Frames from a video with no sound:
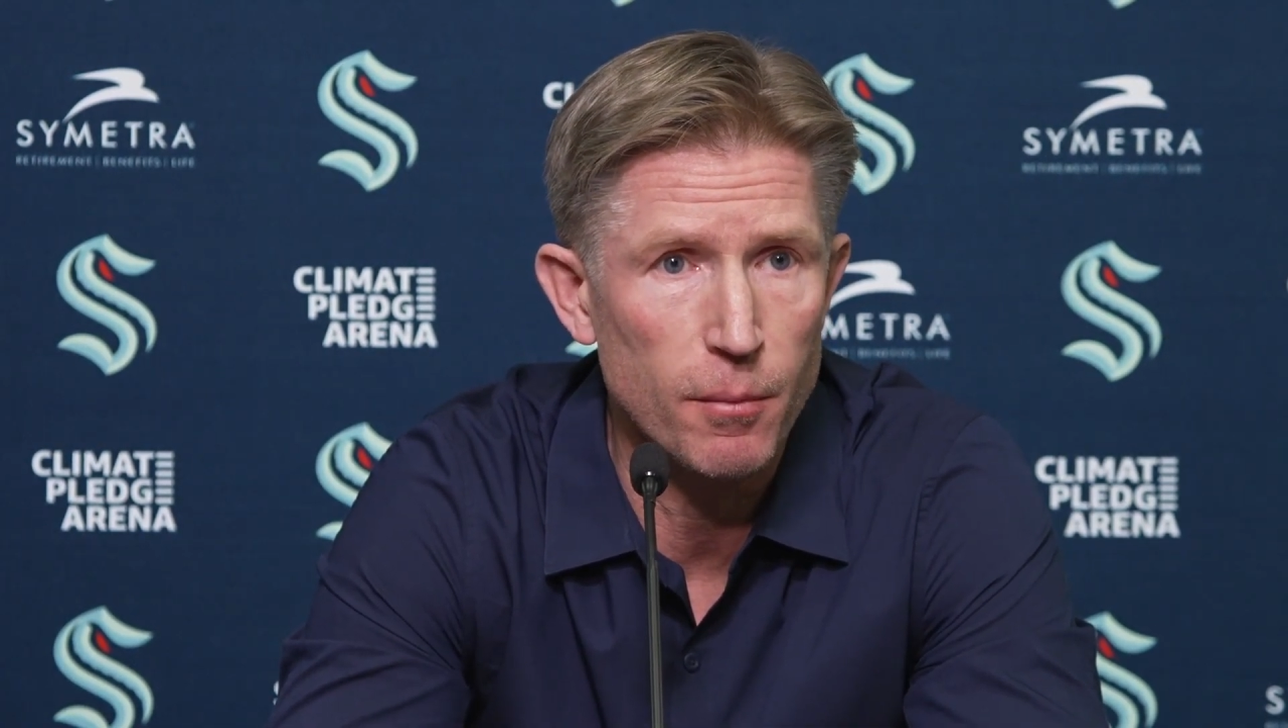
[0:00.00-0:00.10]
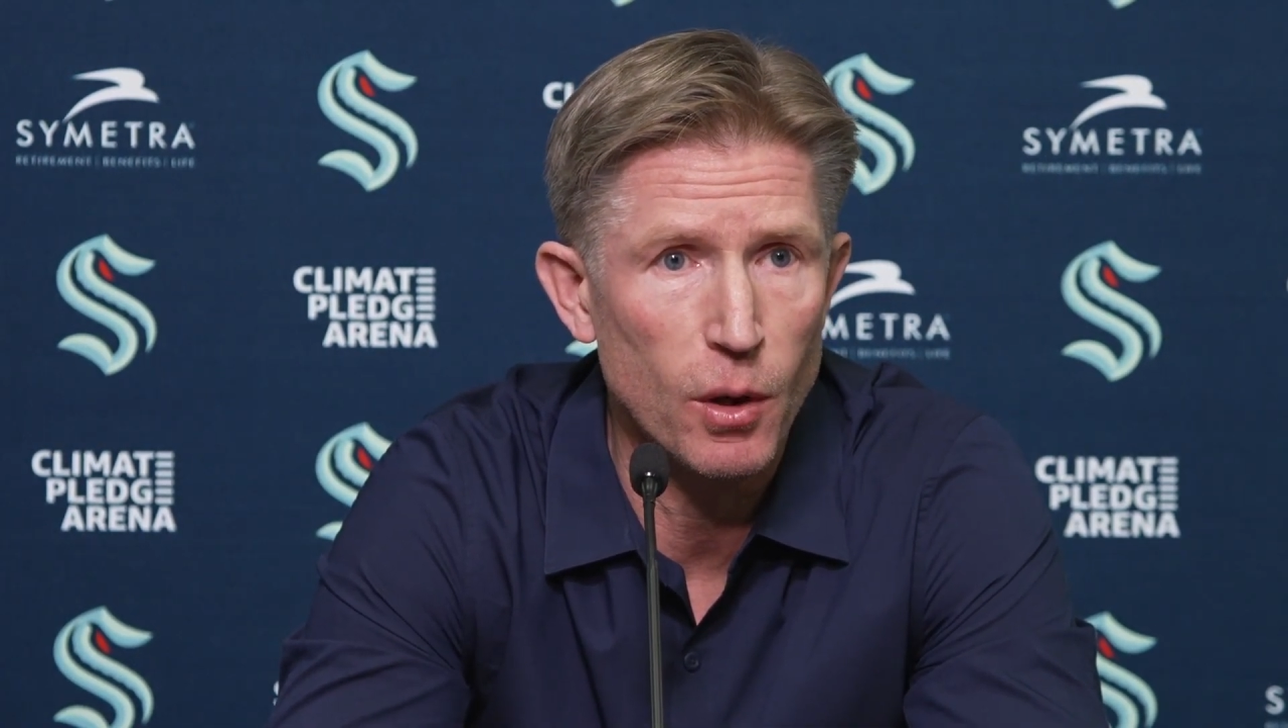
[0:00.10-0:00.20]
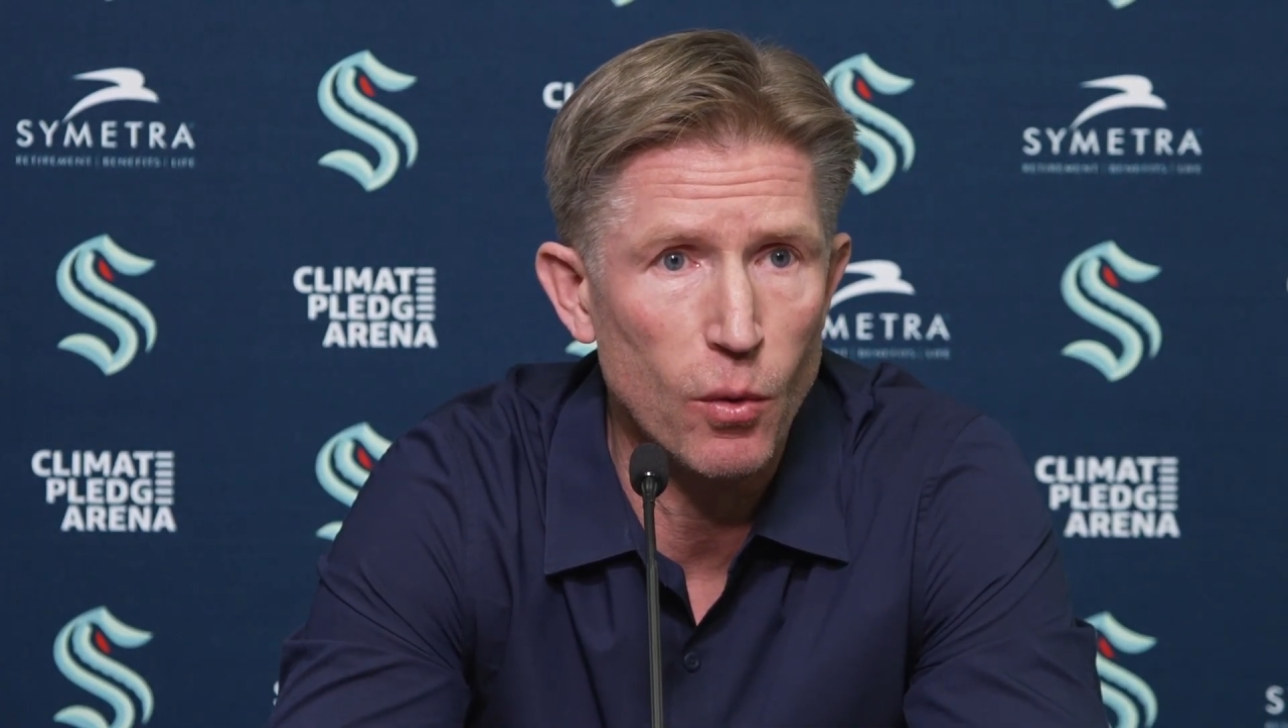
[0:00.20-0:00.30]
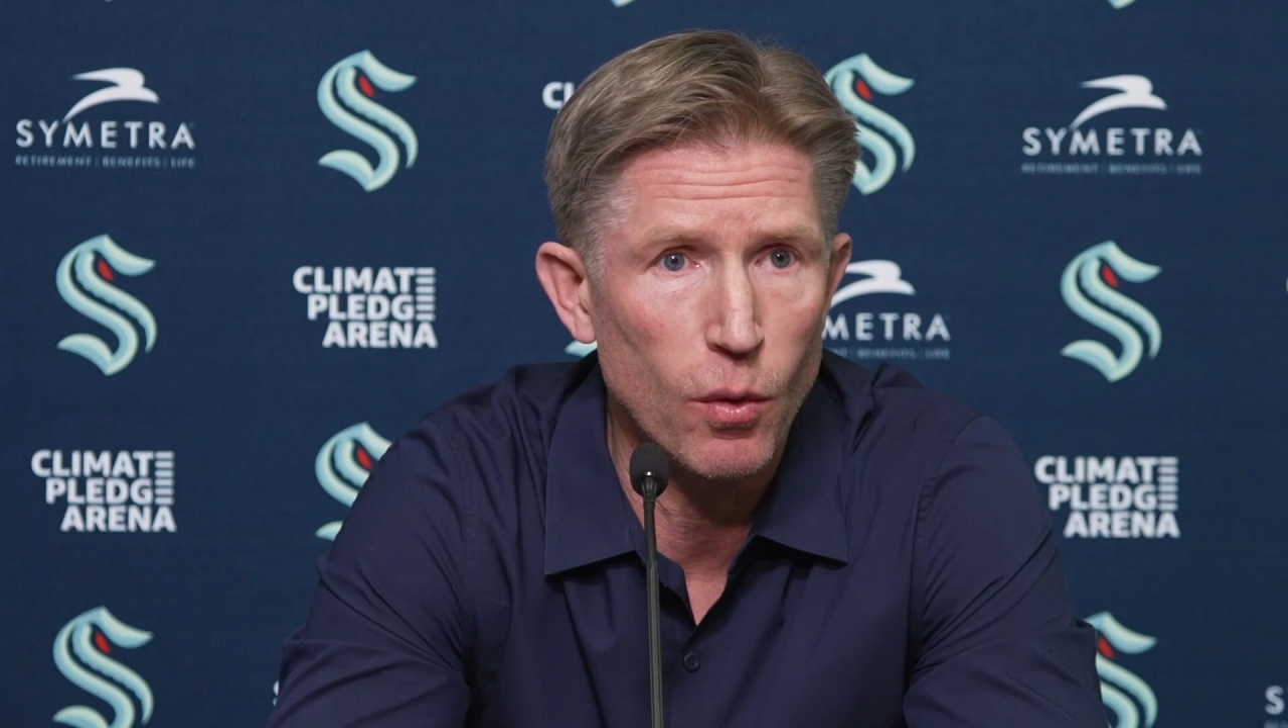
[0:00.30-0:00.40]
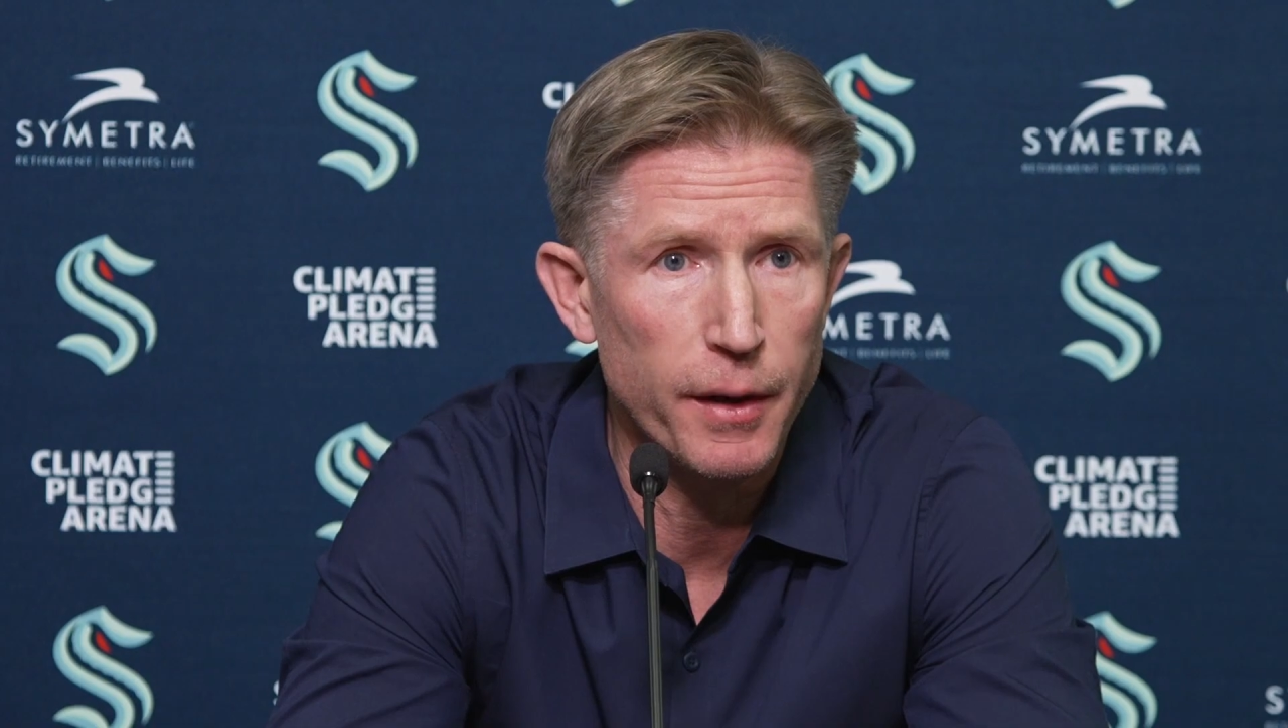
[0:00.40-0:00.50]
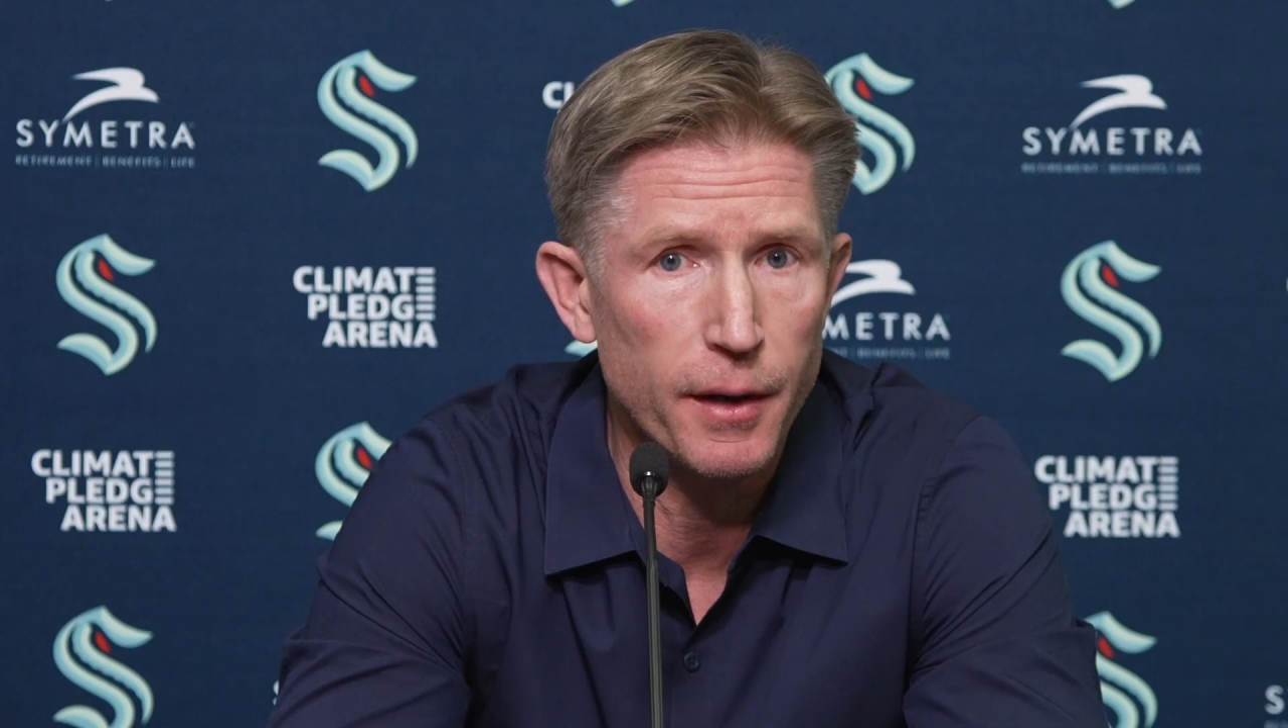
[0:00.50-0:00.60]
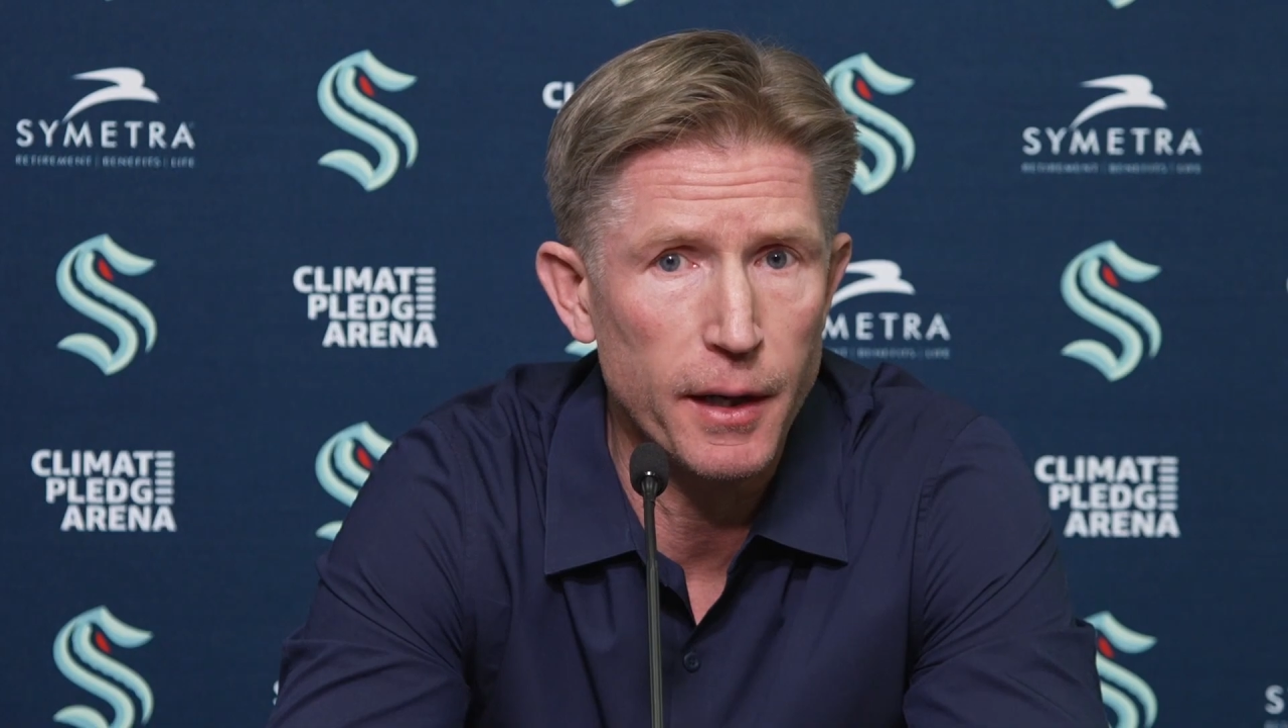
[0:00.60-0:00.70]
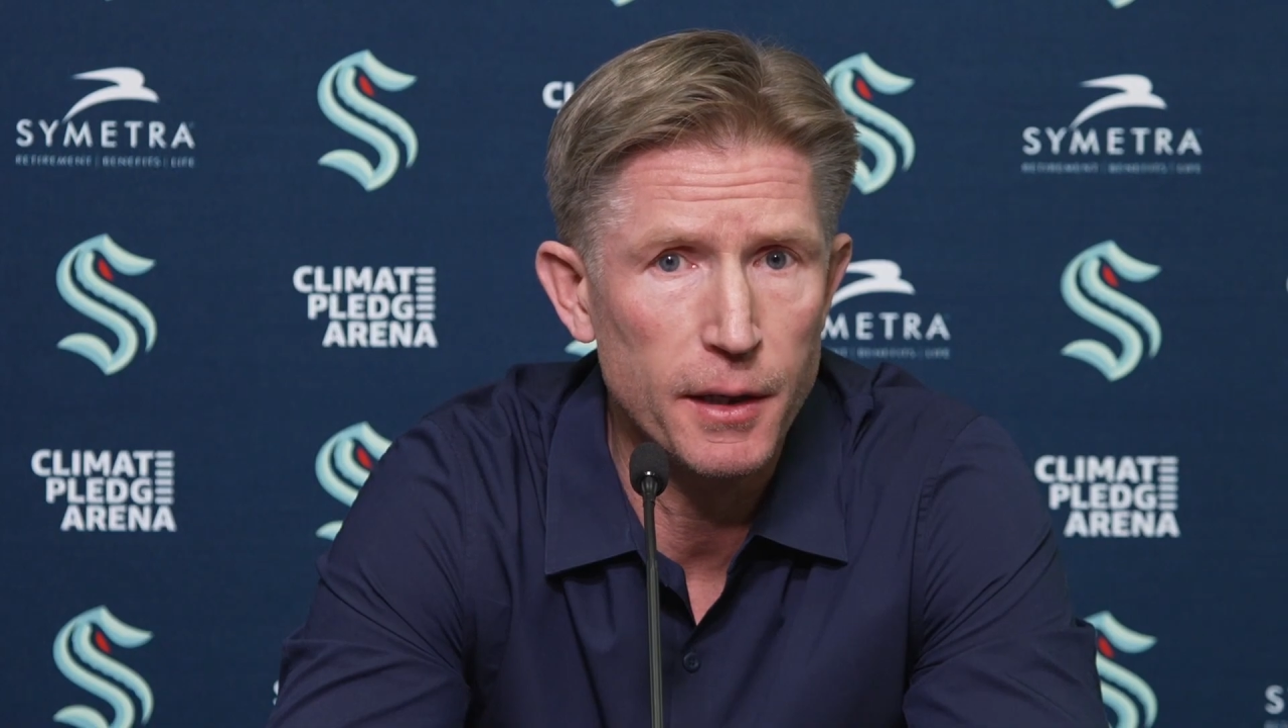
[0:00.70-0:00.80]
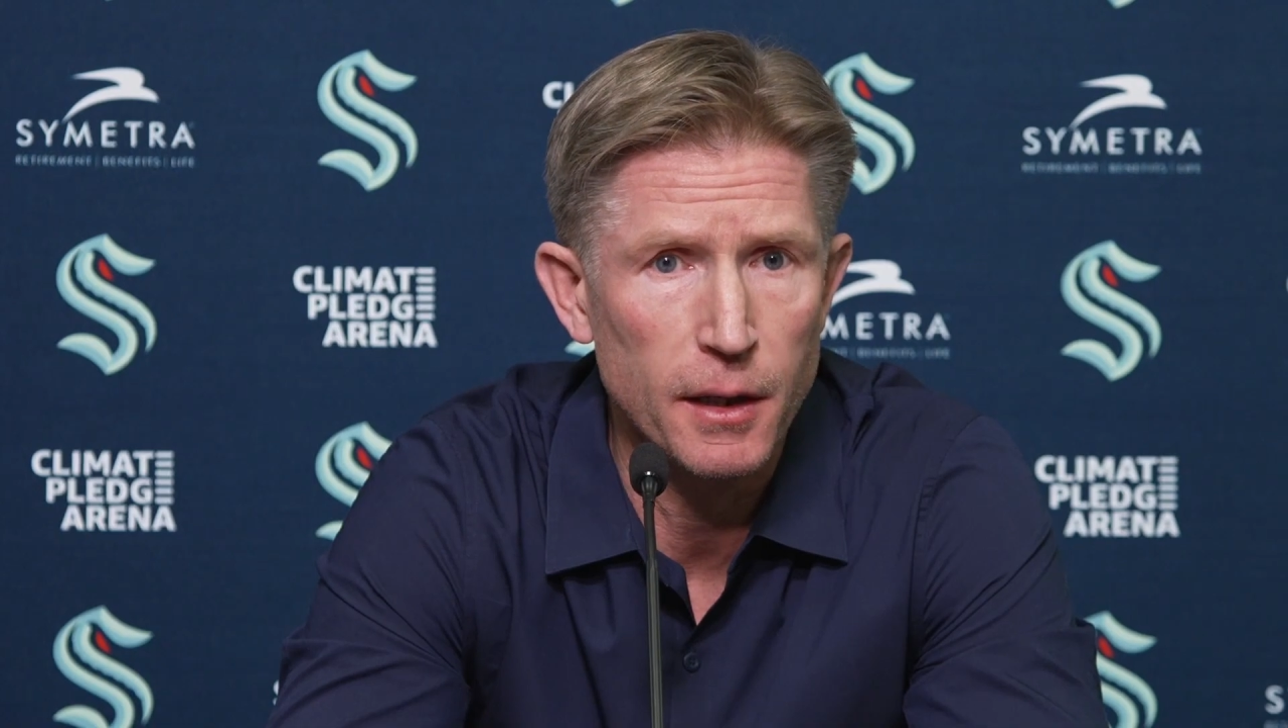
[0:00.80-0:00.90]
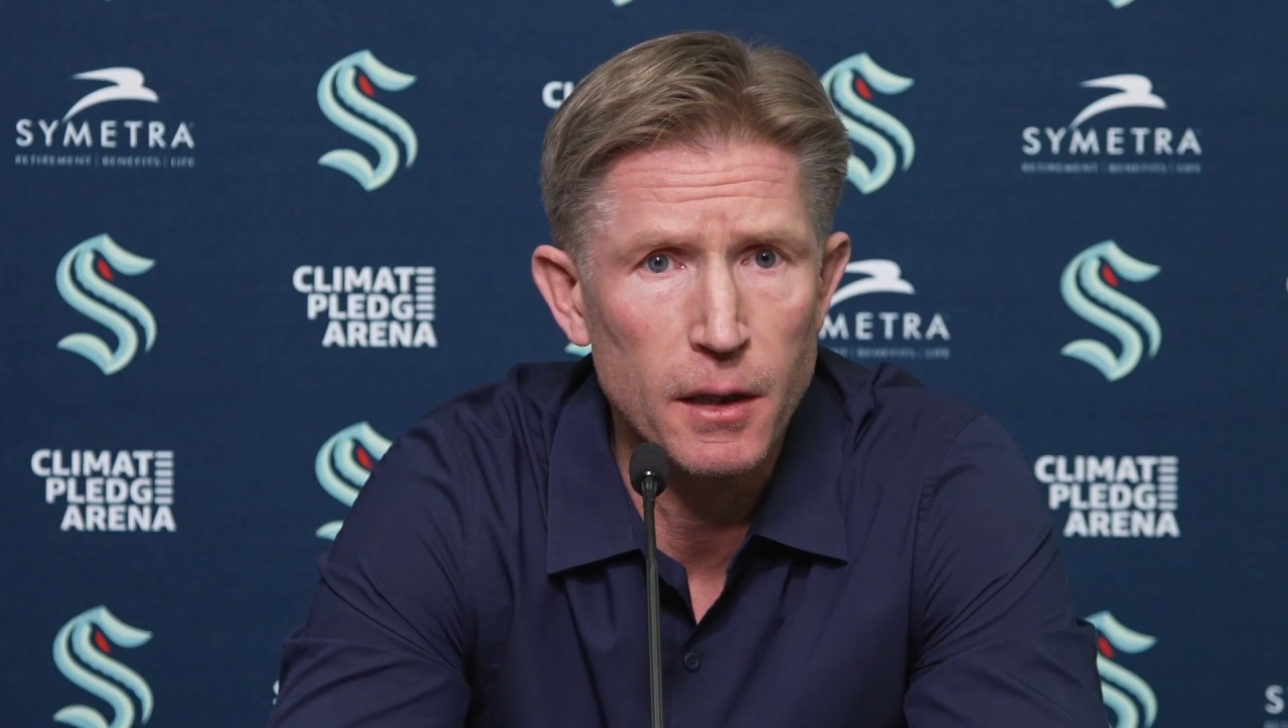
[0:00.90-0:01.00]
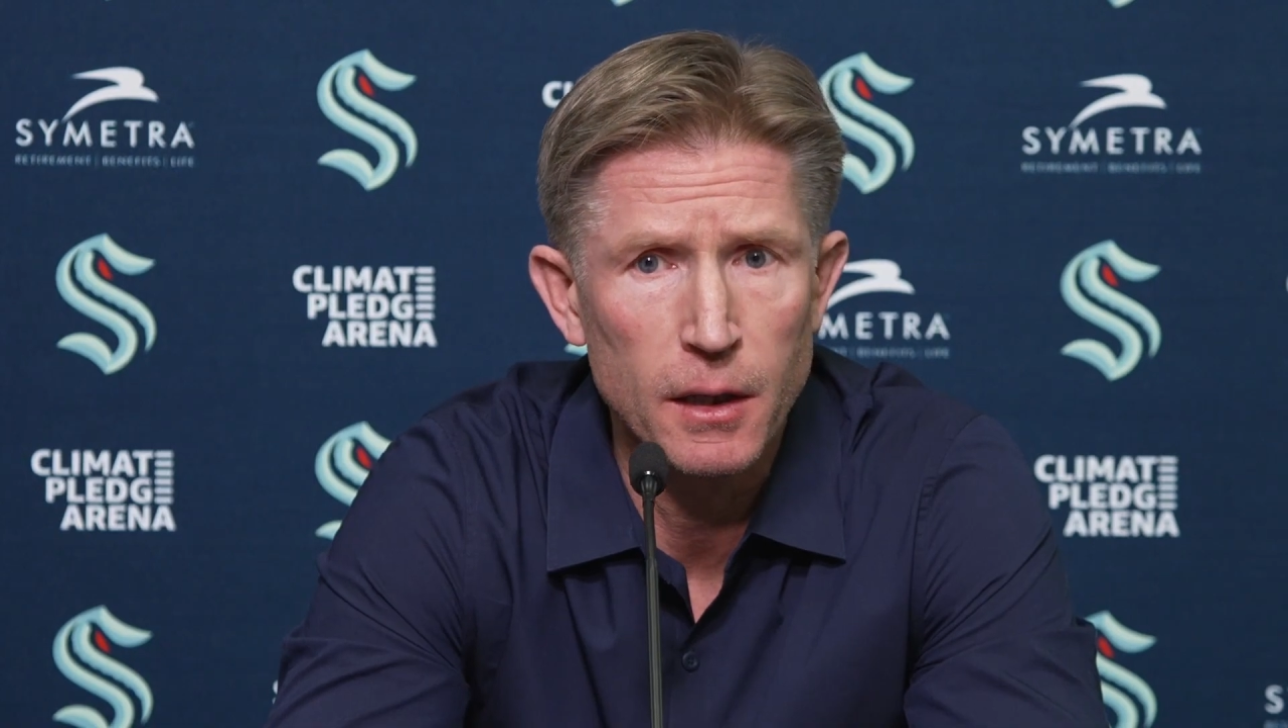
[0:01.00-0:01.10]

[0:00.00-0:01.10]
about one night.